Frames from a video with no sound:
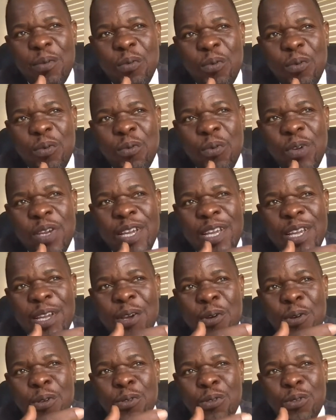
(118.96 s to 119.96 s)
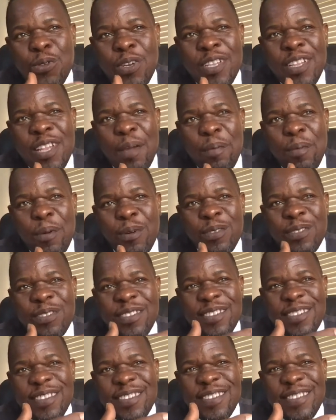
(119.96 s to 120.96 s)
we're also talking about
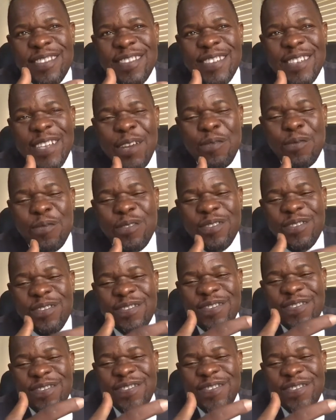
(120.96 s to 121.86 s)
7,